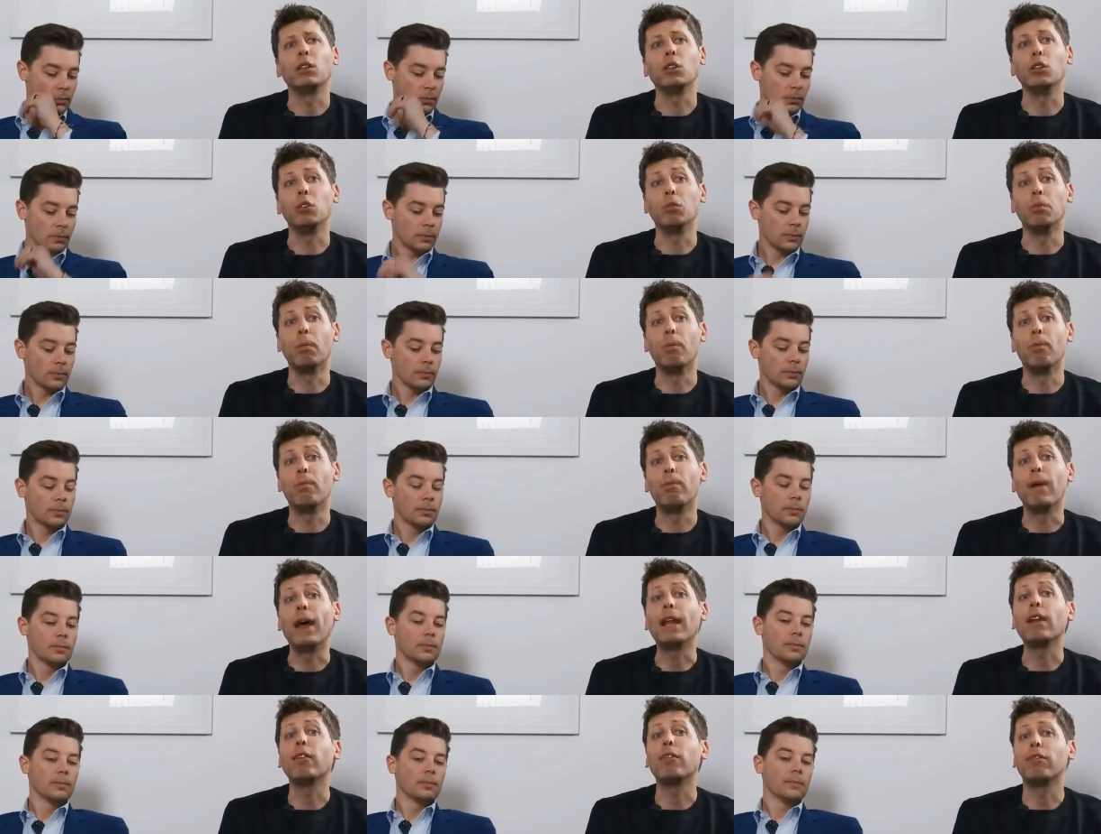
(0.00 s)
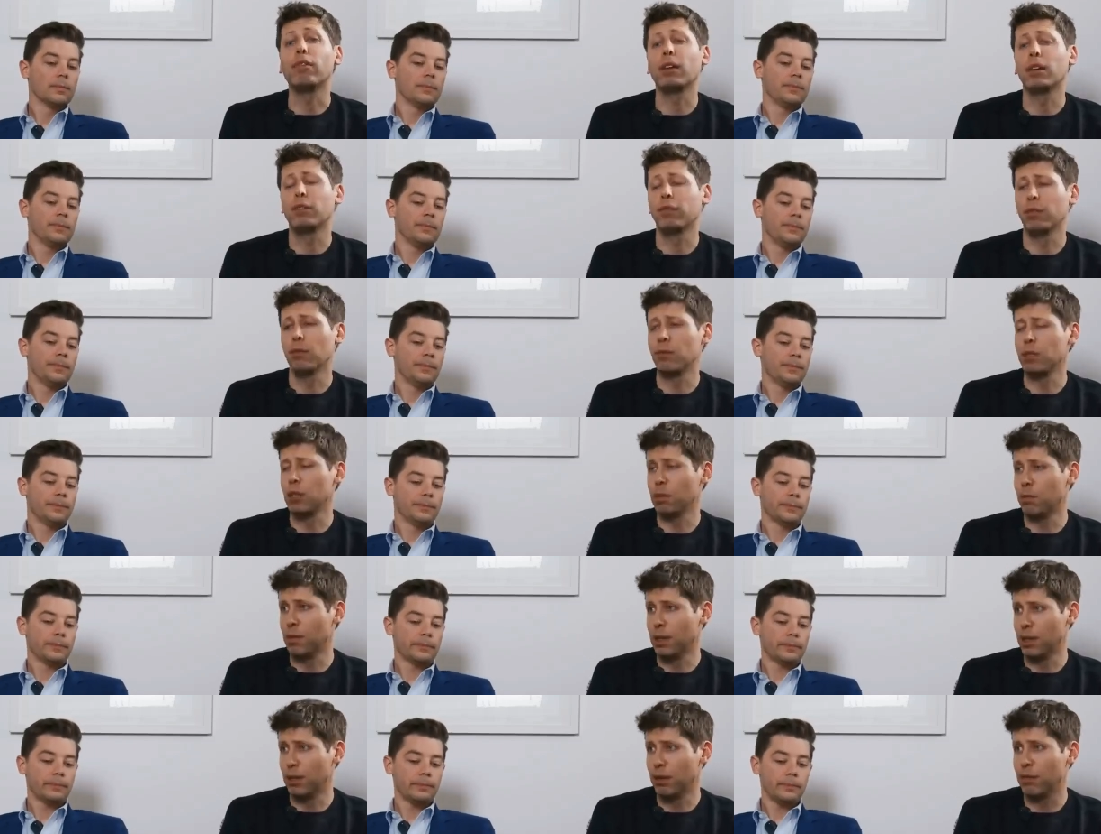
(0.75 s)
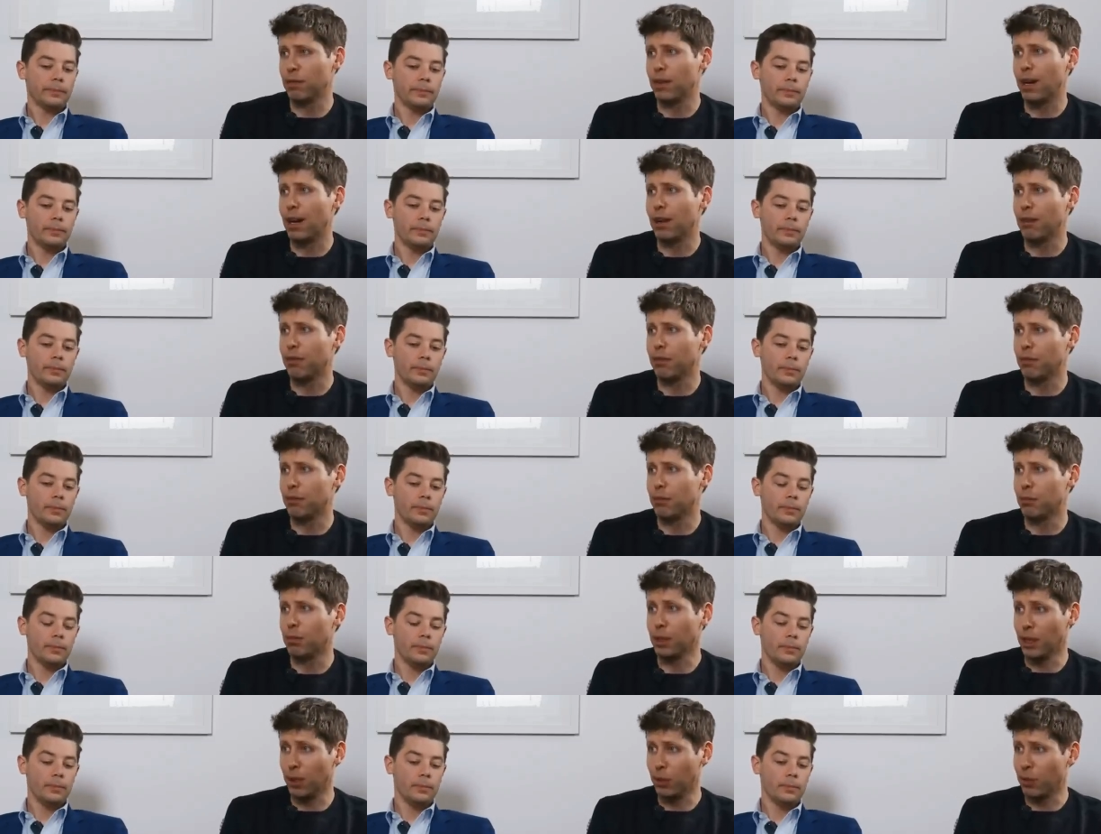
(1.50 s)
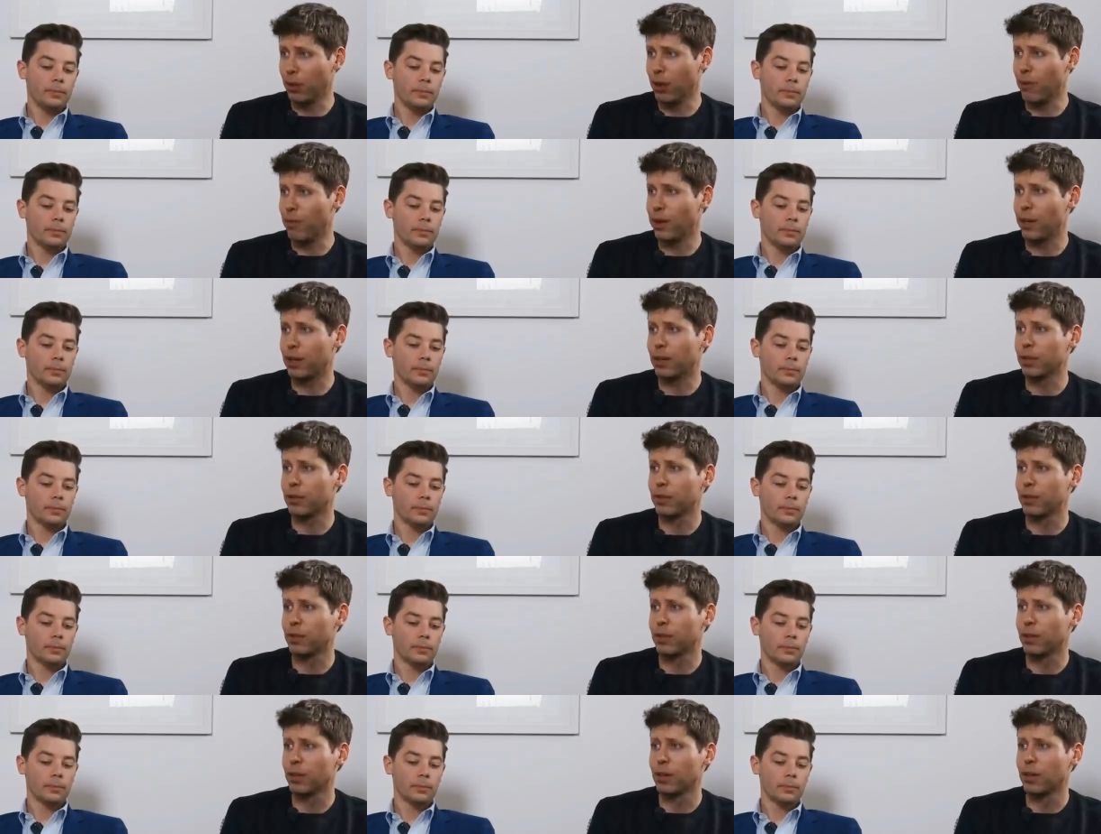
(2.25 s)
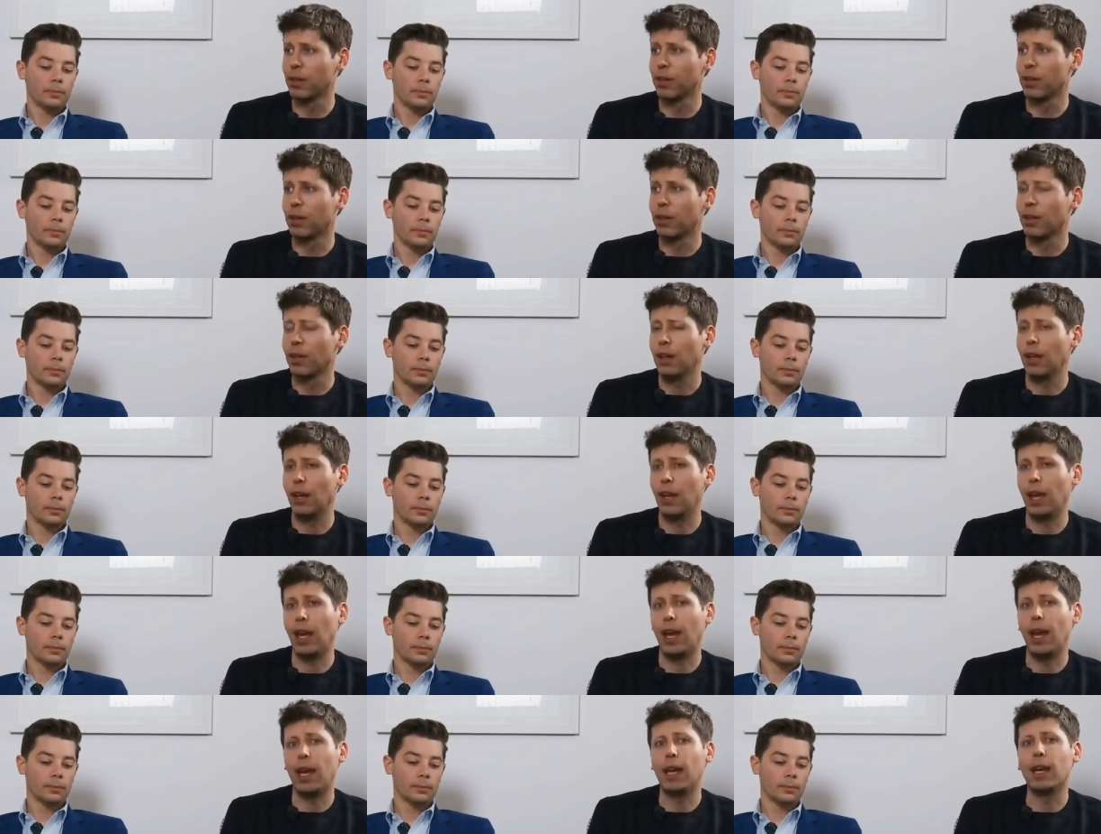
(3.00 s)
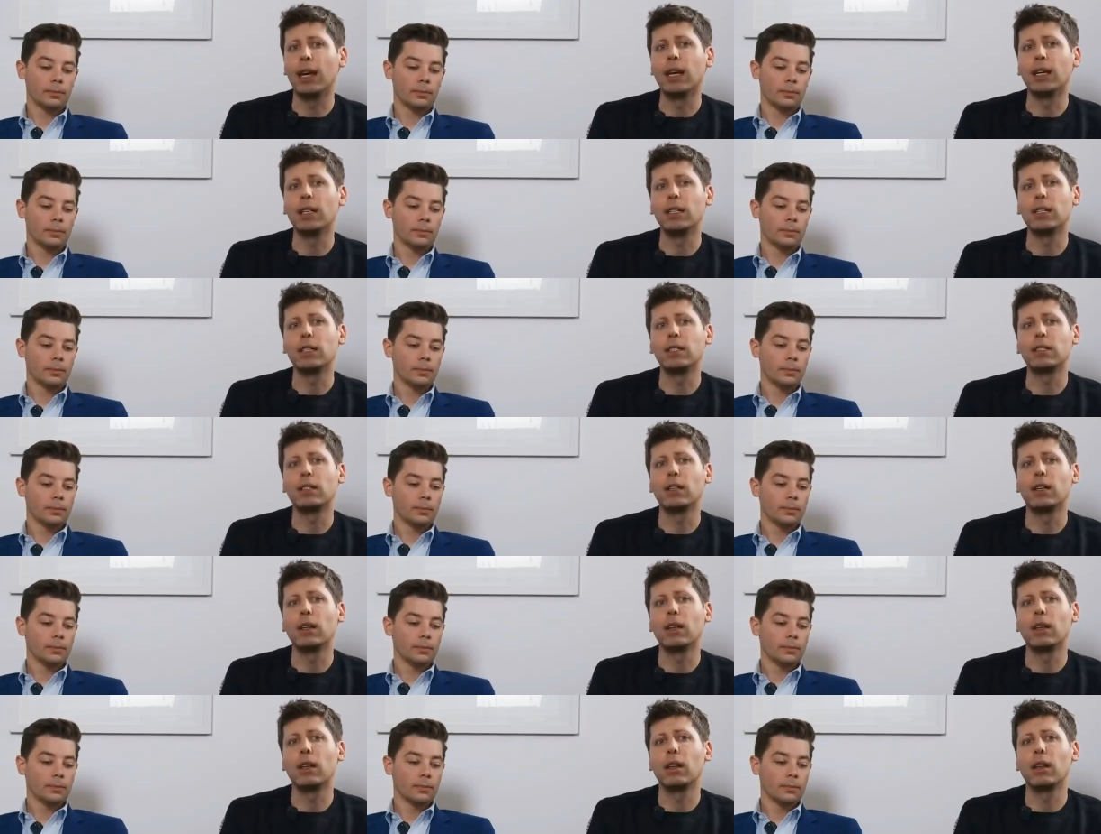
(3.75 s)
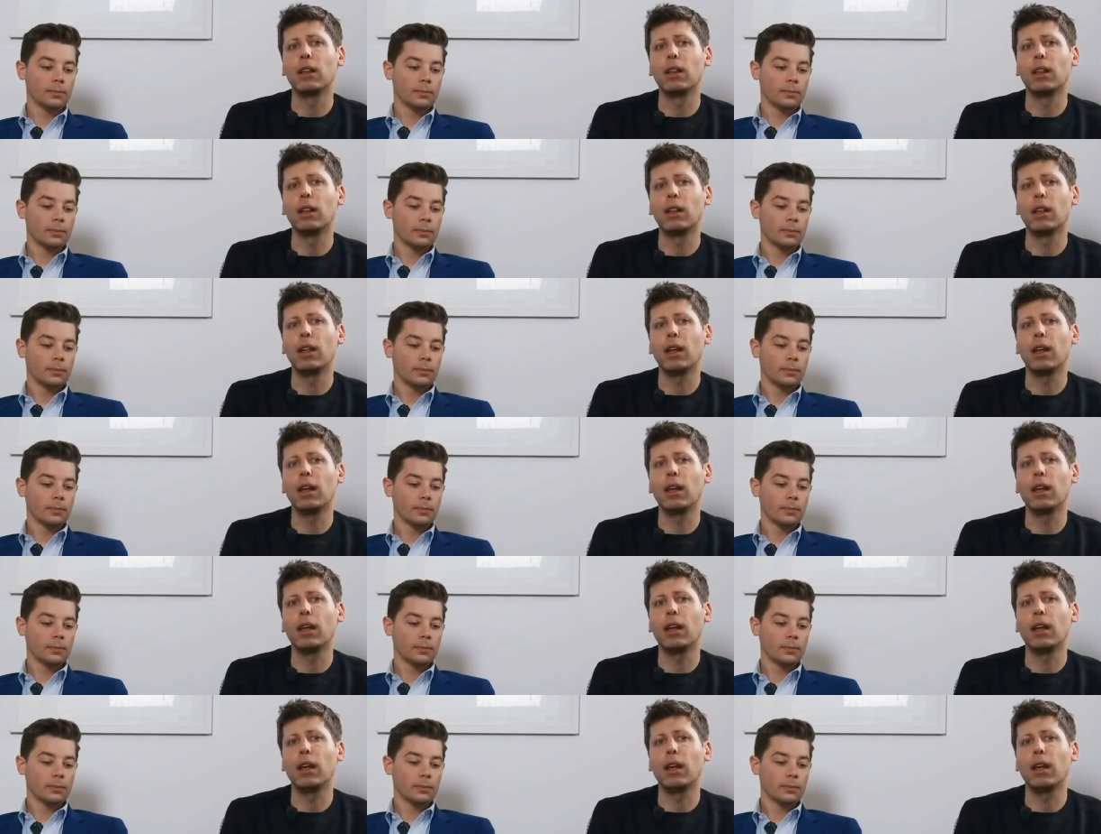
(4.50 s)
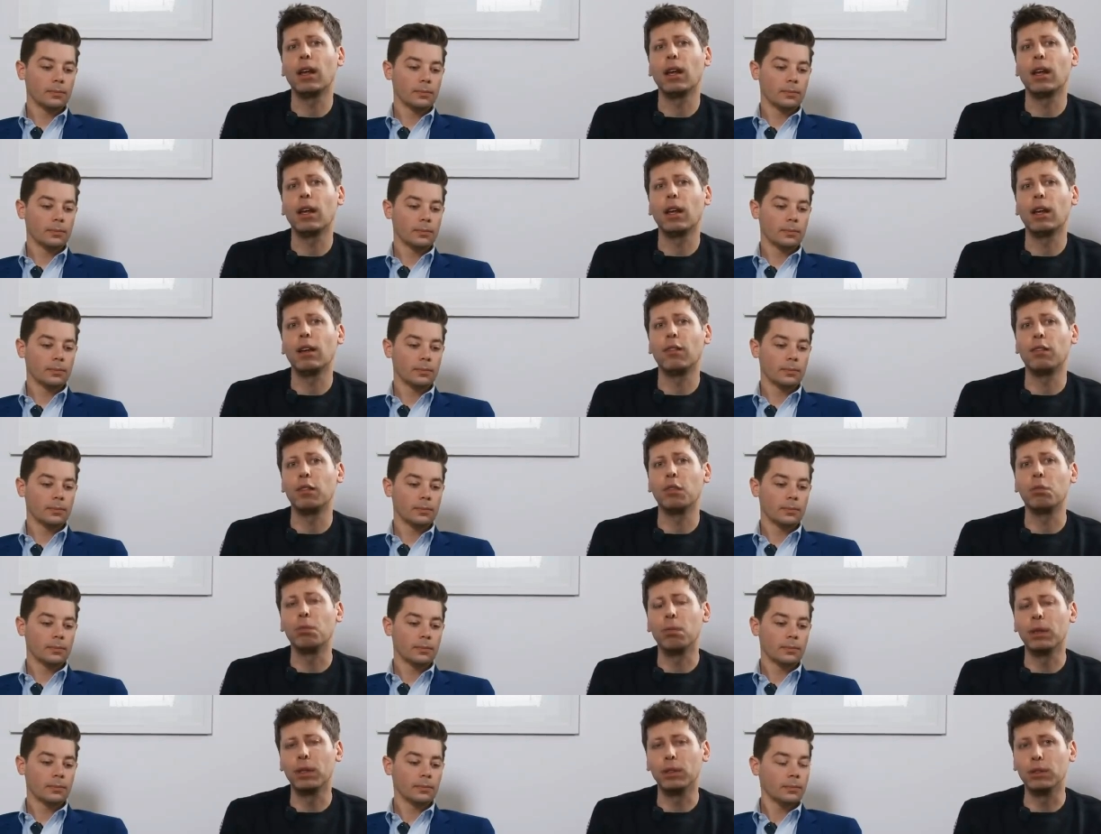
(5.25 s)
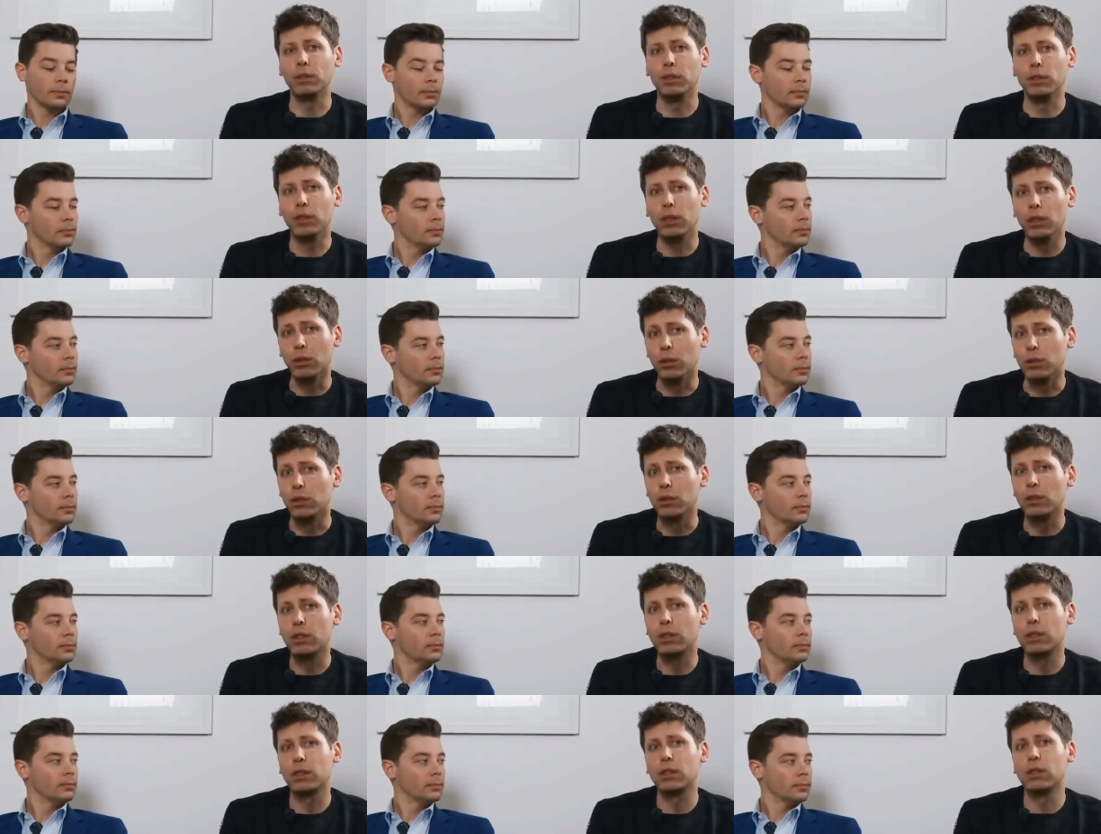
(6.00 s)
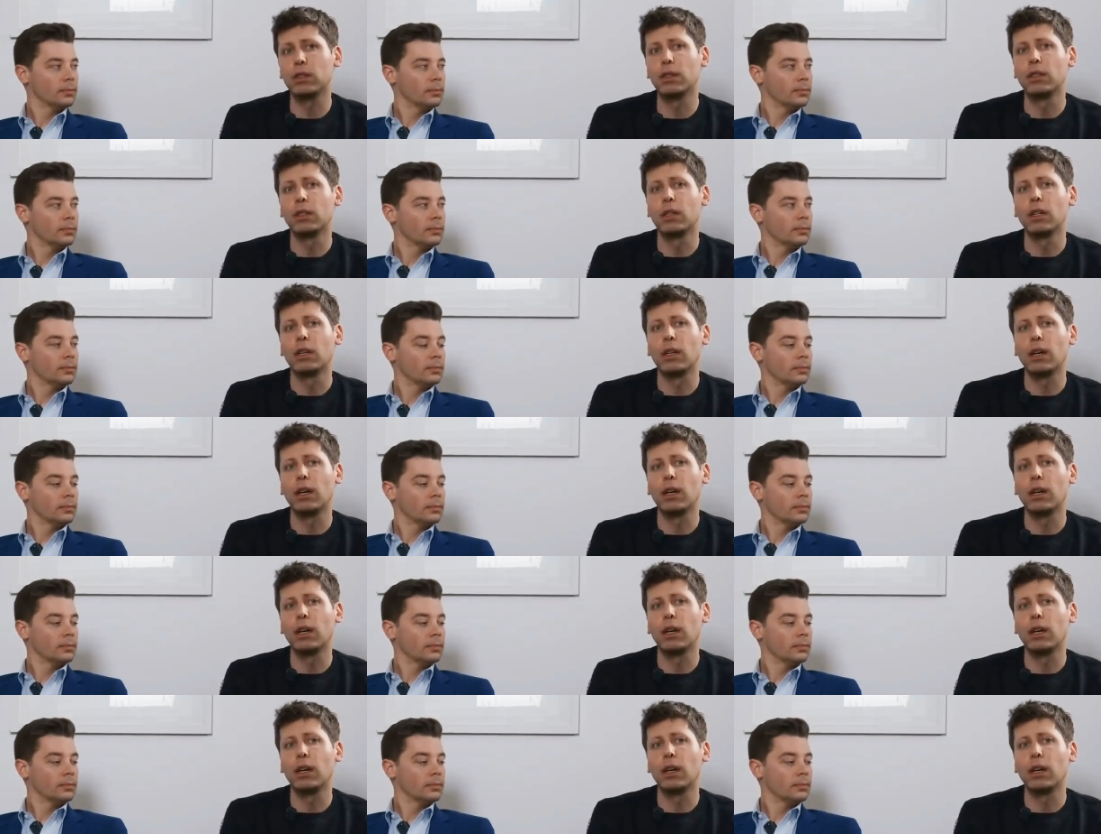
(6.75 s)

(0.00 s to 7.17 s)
Speaker 1: you benefit from GPT-5 being way better. And if you build those